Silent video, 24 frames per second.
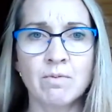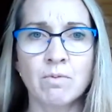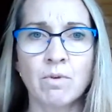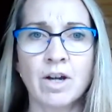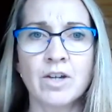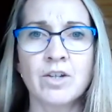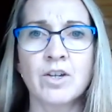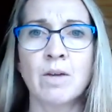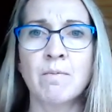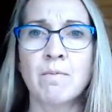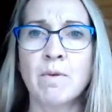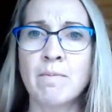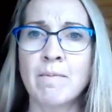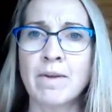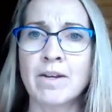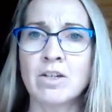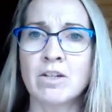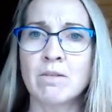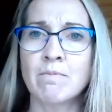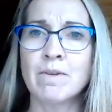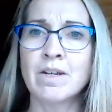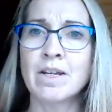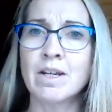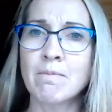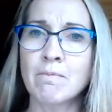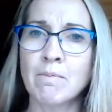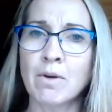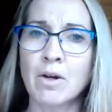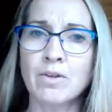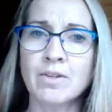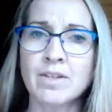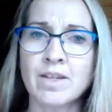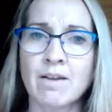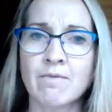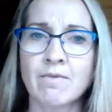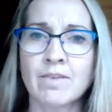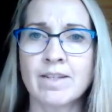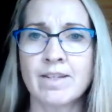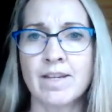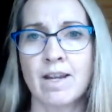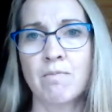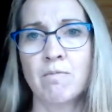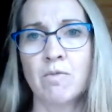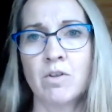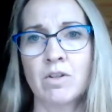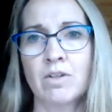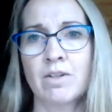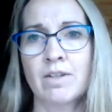Why don't momentum and impulse have the
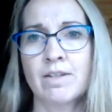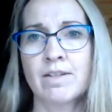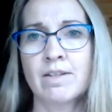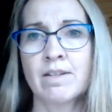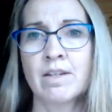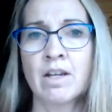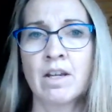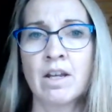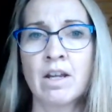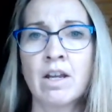same units?